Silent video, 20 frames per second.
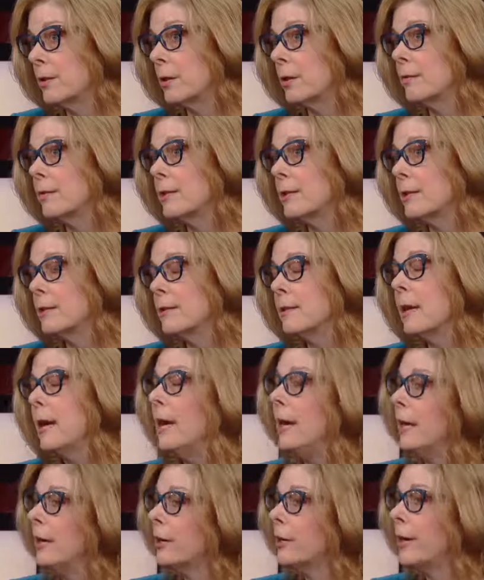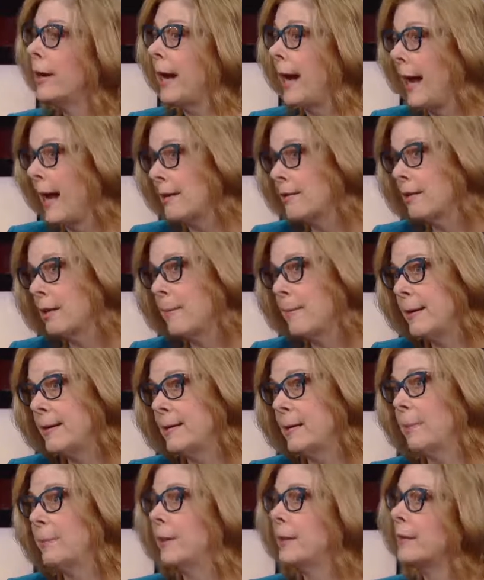services, it could actually be
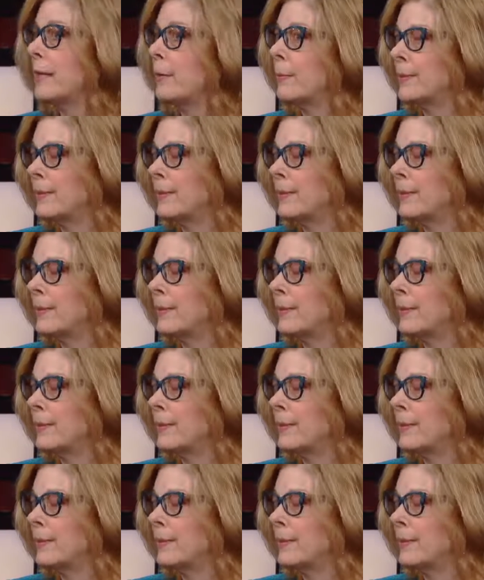something that